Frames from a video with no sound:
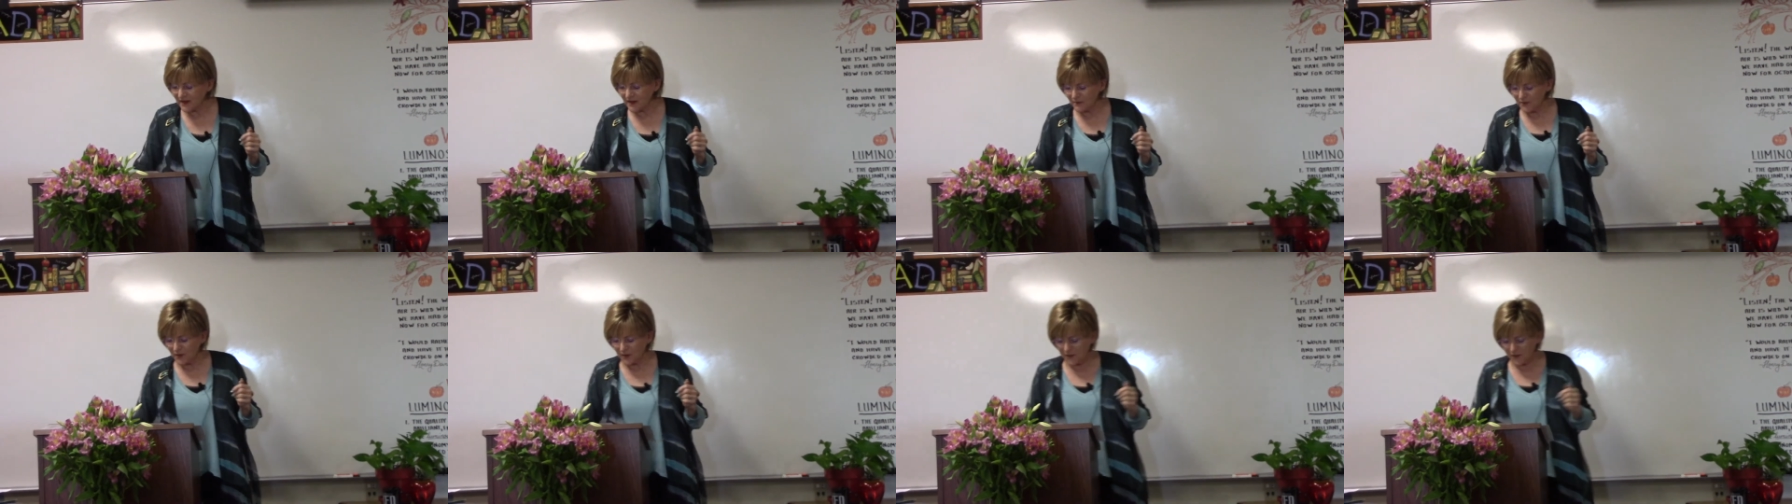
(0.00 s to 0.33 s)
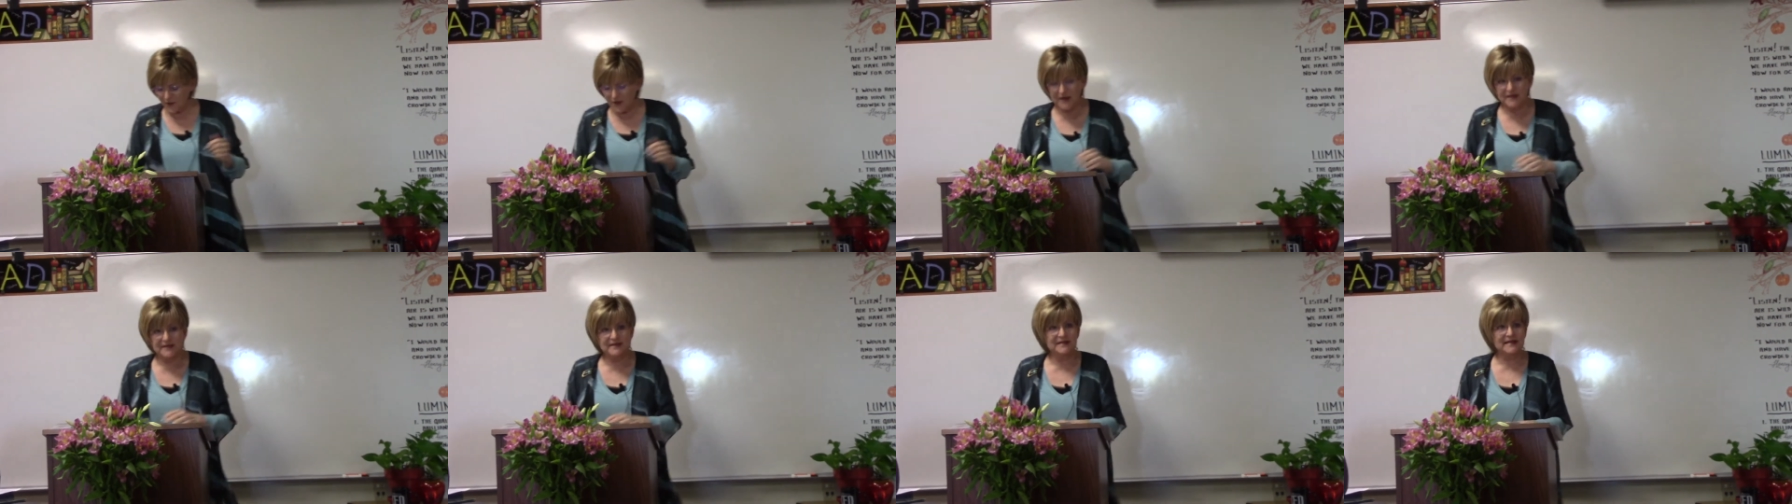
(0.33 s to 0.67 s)
But
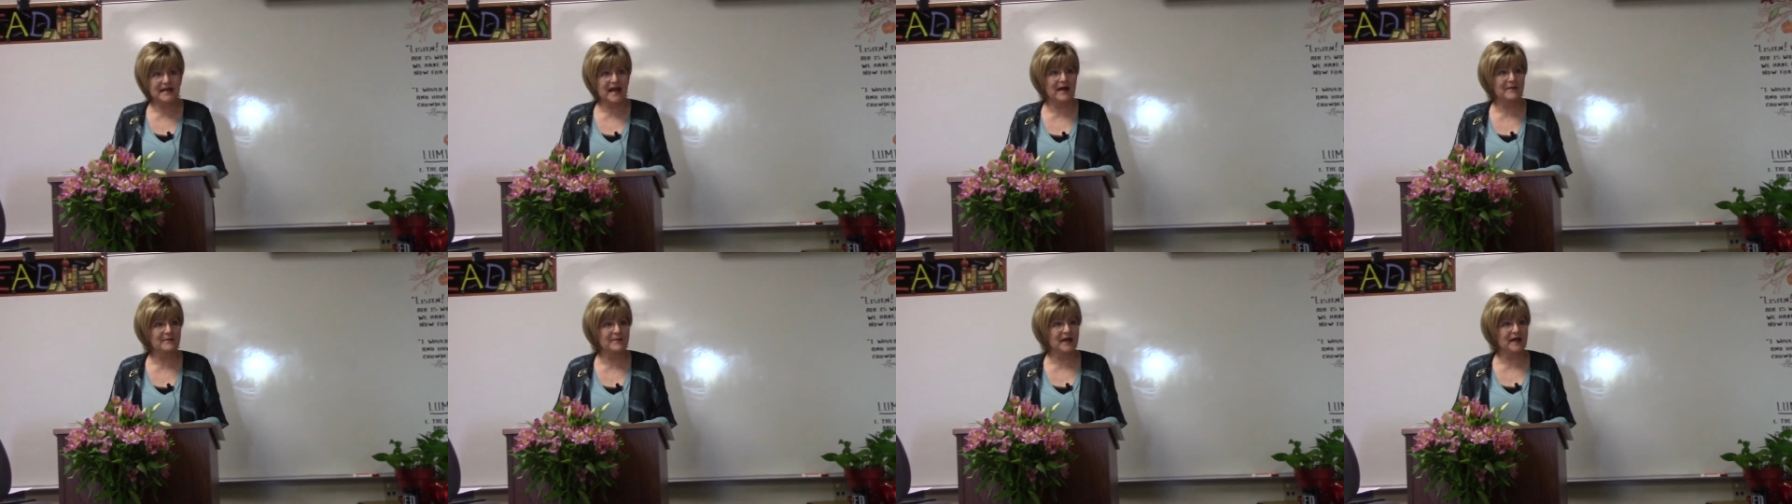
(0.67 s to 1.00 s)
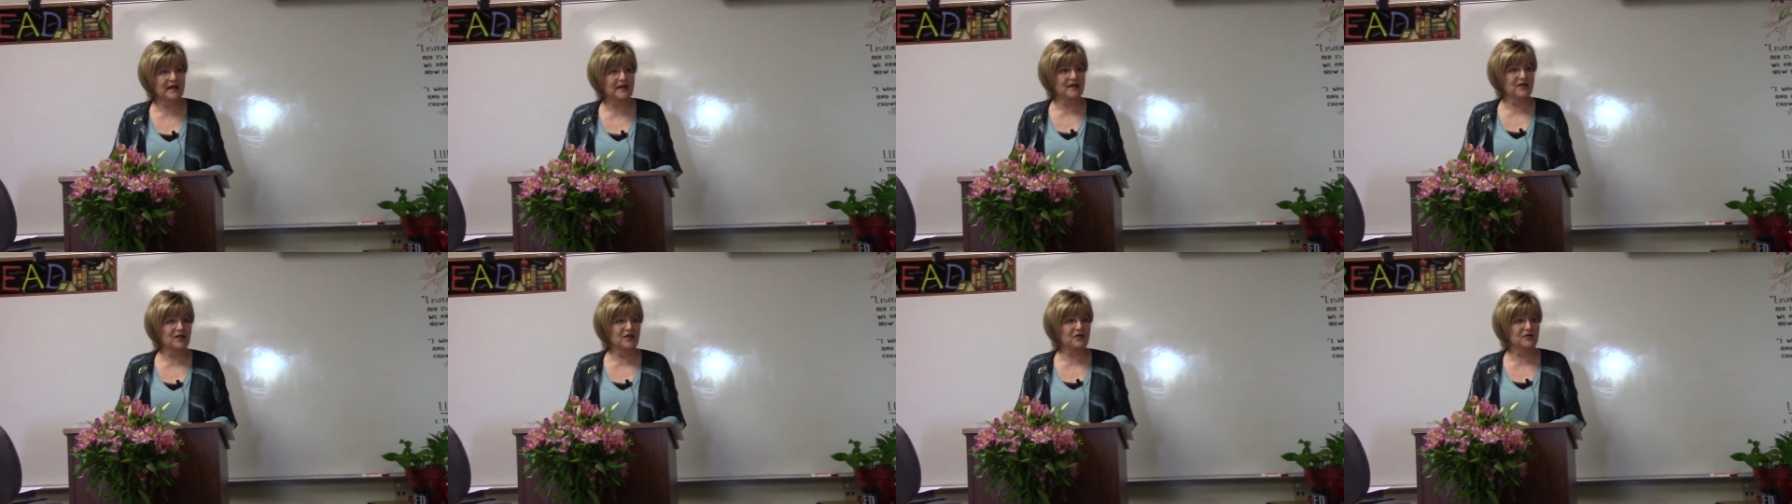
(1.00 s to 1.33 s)
boy, has that
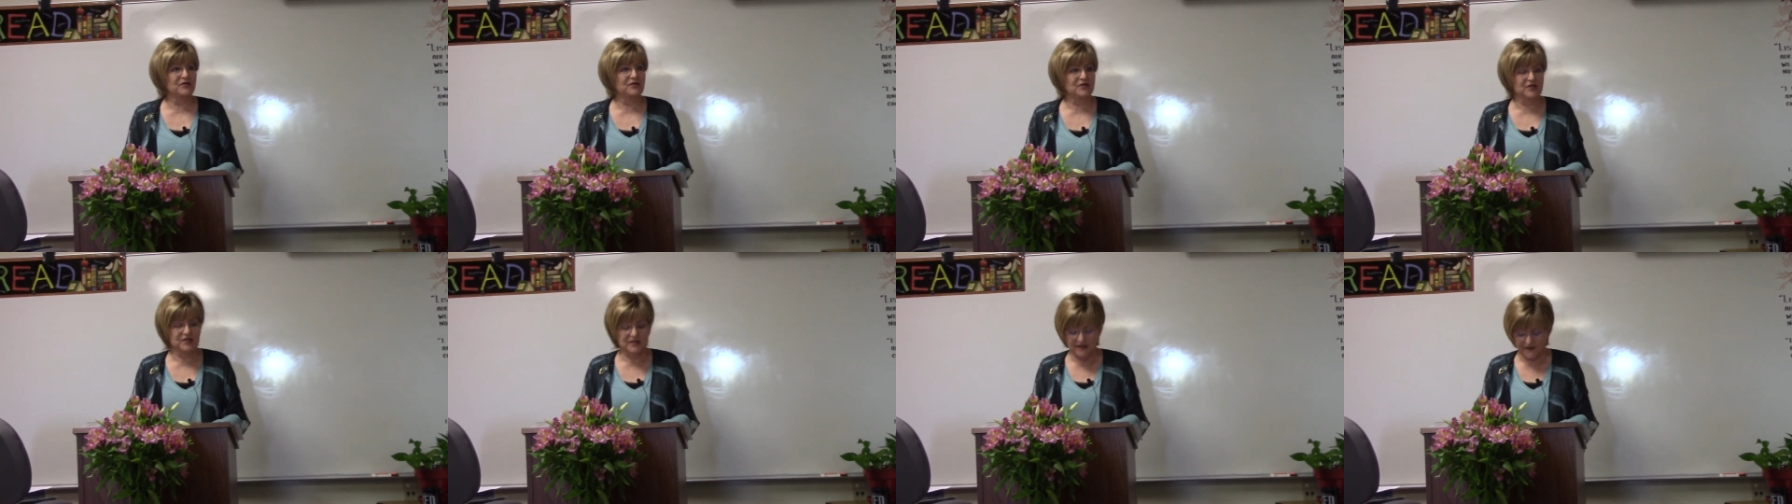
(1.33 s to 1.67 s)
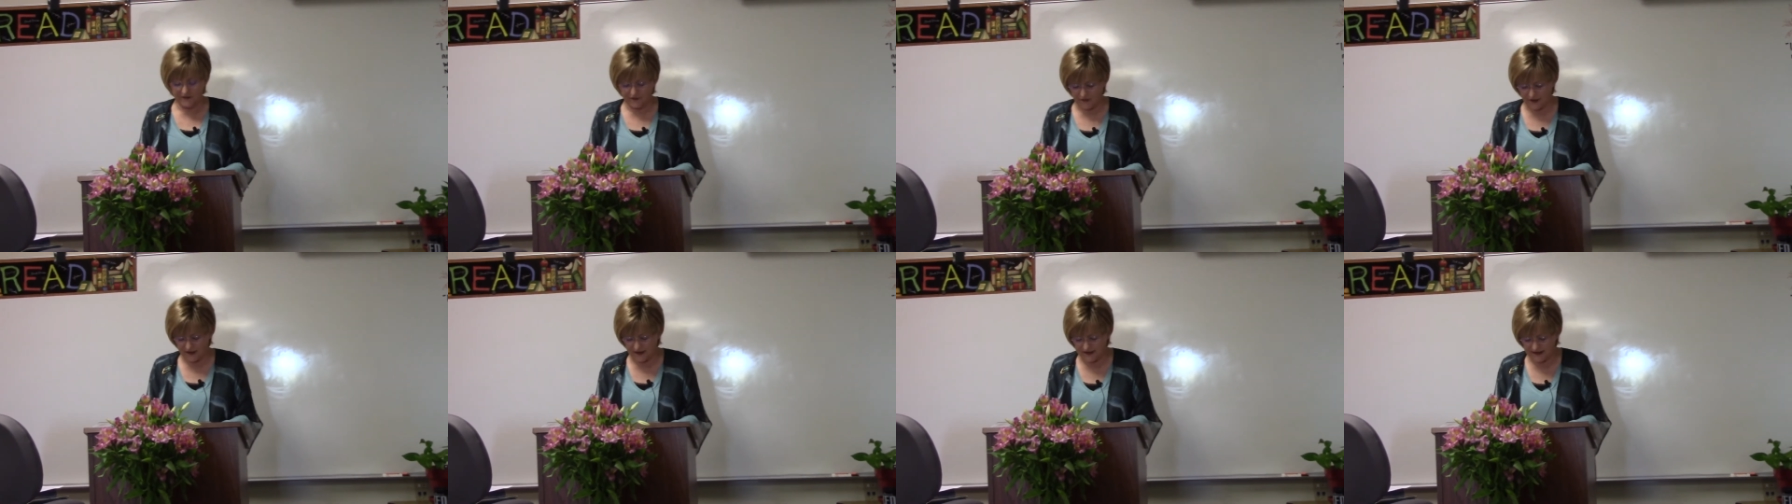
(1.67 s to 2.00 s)
made a huge
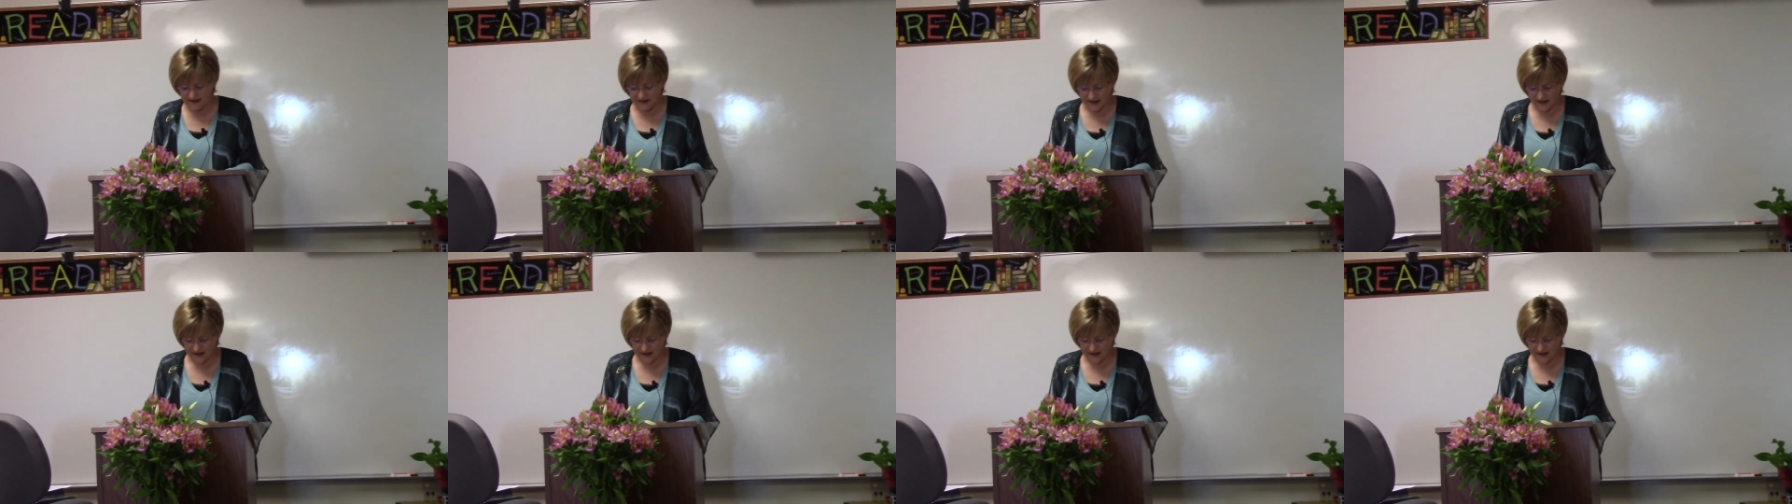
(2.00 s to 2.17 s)
difference